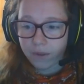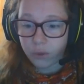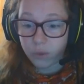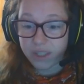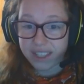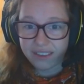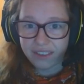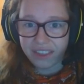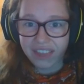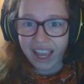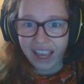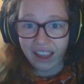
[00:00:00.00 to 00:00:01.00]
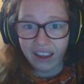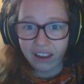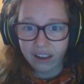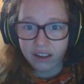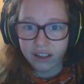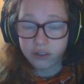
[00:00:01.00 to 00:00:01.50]
was there,
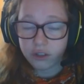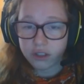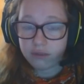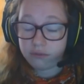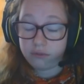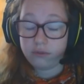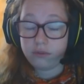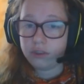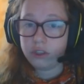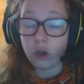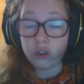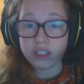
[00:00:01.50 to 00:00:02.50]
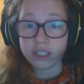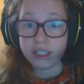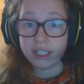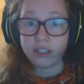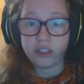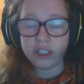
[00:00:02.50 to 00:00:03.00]
just
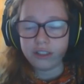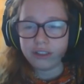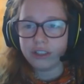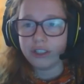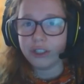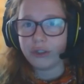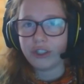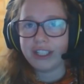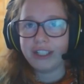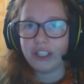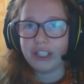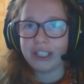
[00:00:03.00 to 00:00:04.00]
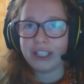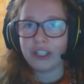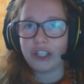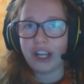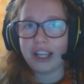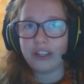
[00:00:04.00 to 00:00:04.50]
constantly. She didn't
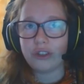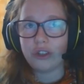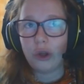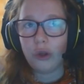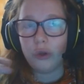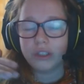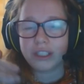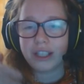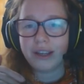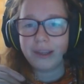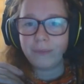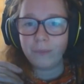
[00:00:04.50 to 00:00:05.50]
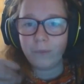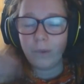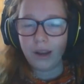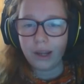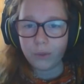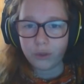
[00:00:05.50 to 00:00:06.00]
change the whole time
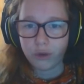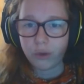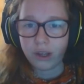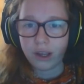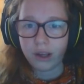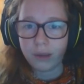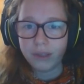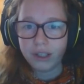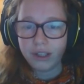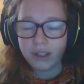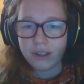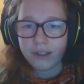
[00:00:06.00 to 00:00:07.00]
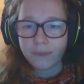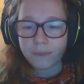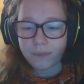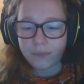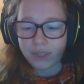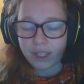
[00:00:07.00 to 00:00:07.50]
while I was growing up.
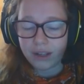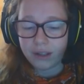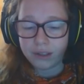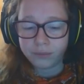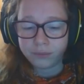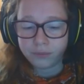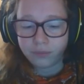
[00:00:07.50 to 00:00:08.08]
And